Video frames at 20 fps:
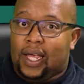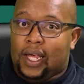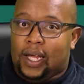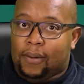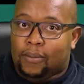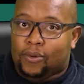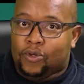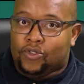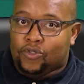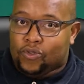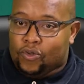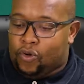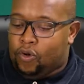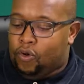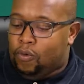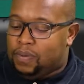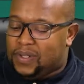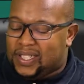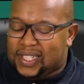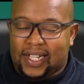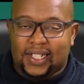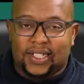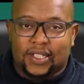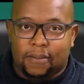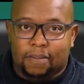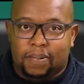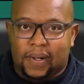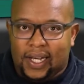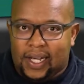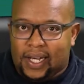able to coop such
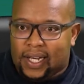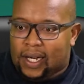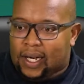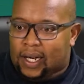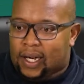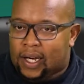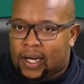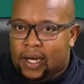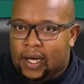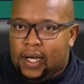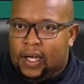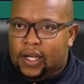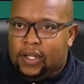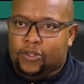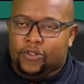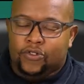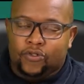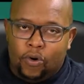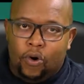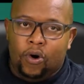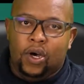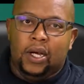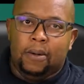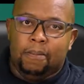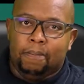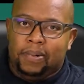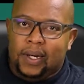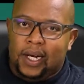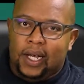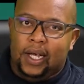a player you saw
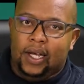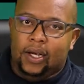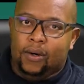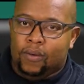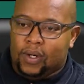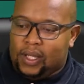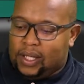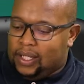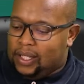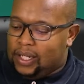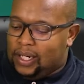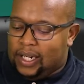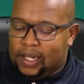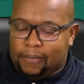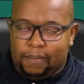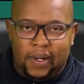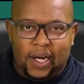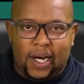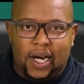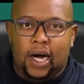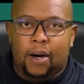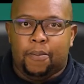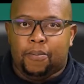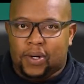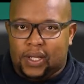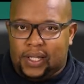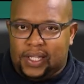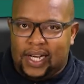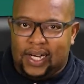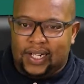him playing within the Nedbank Cup
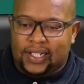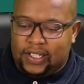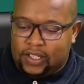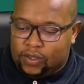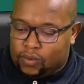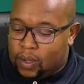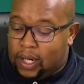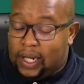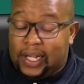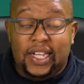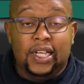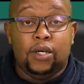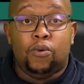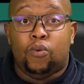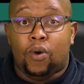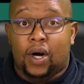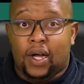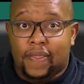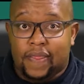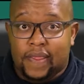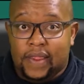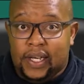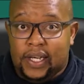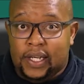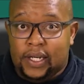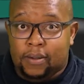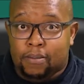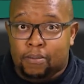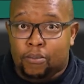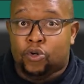with Tux as well. He won
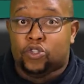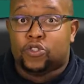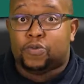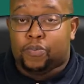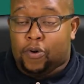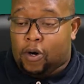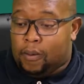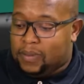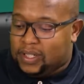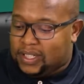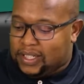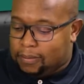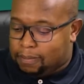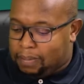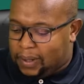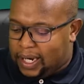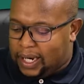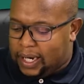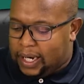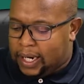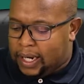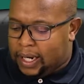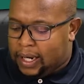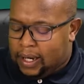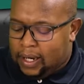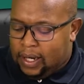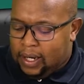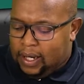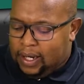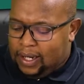the most promising player.
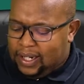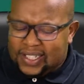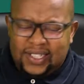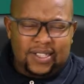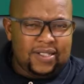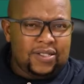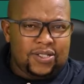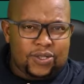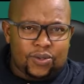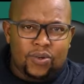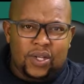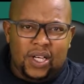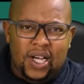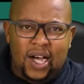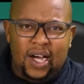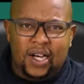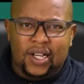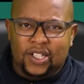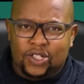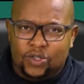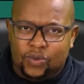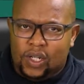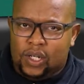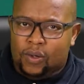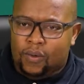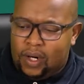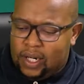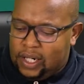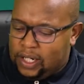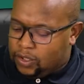Still so young, he's
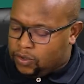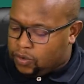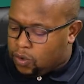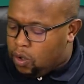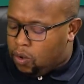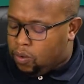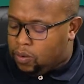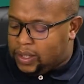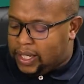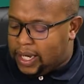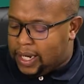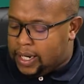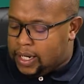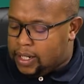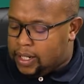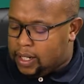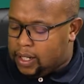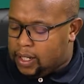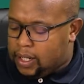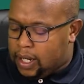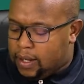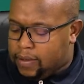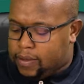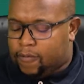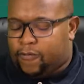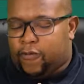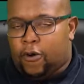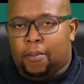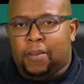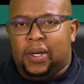21 years old. And
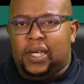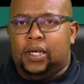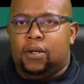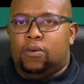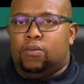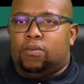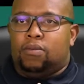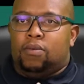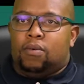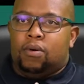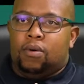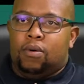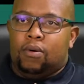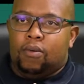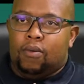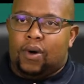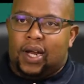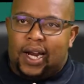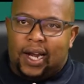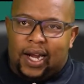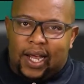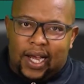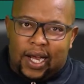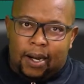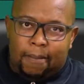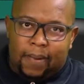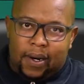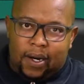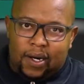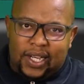uh, for me, what I like
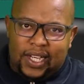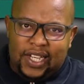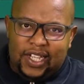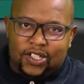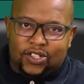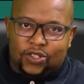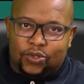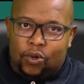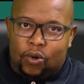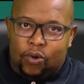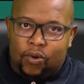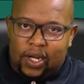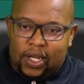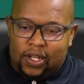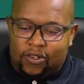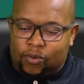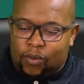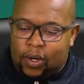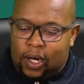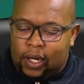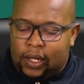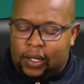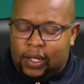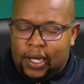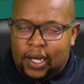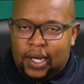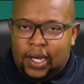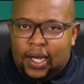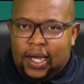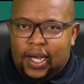about his story as well
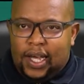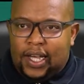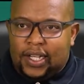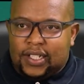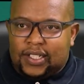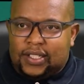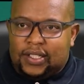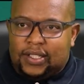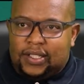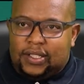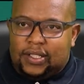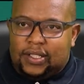is